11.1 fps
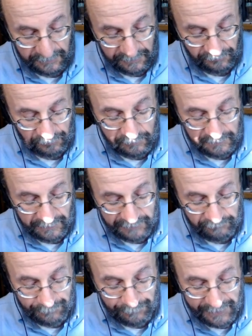So God
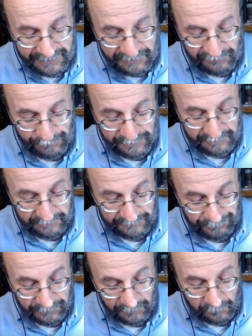repays me
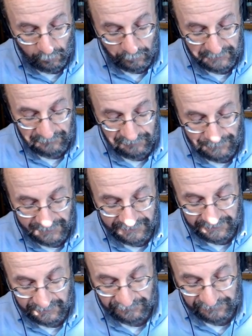according to my
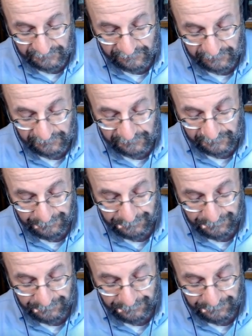innocence.